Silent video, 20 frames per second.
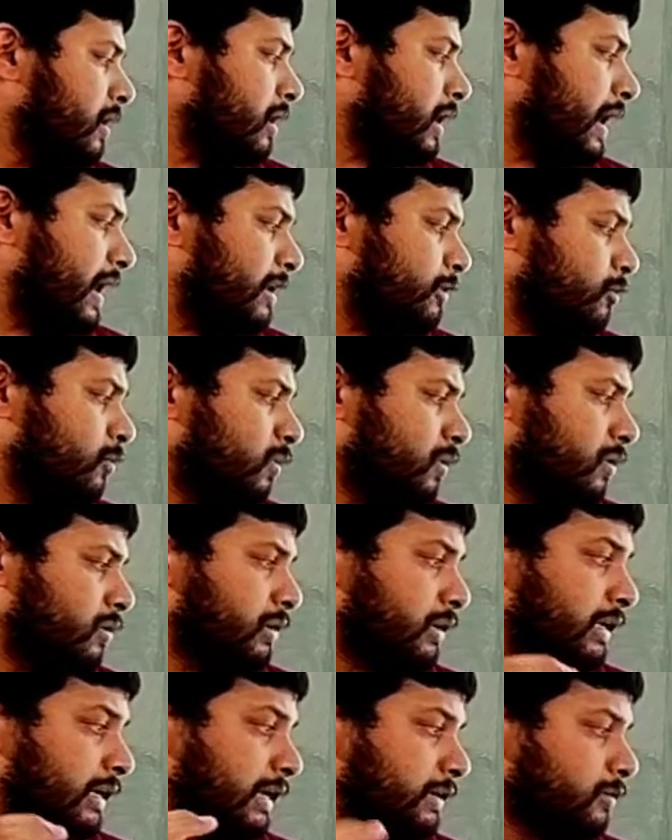Ninth
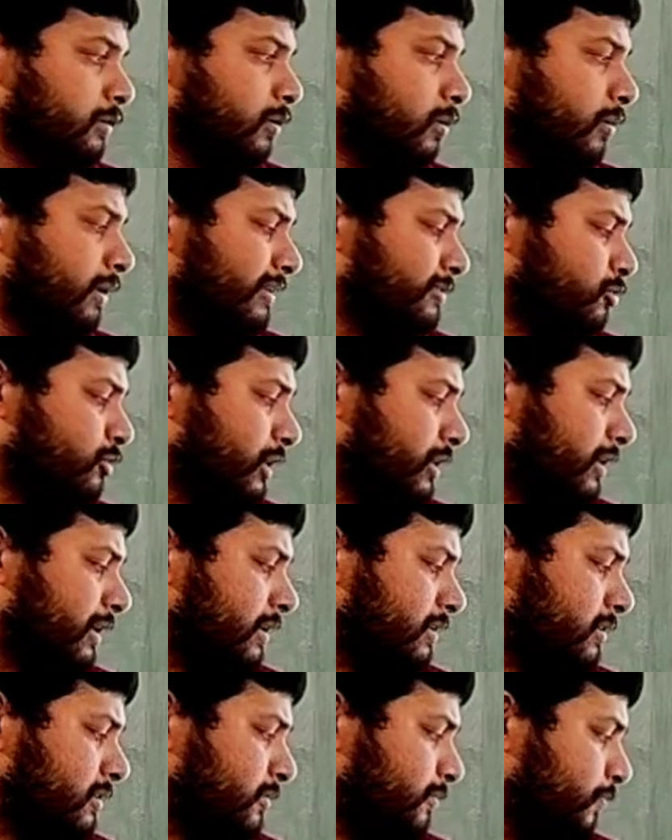one, concluding
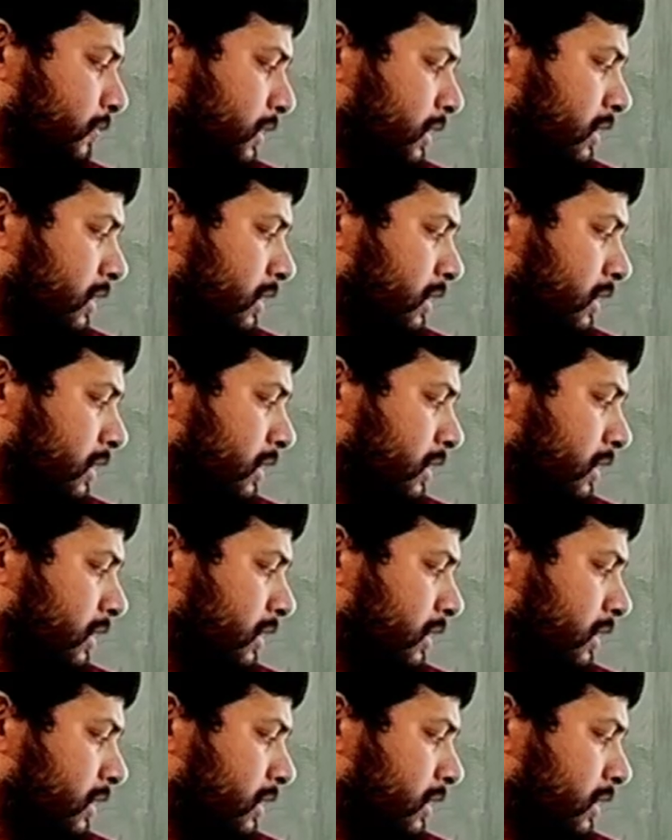sentence.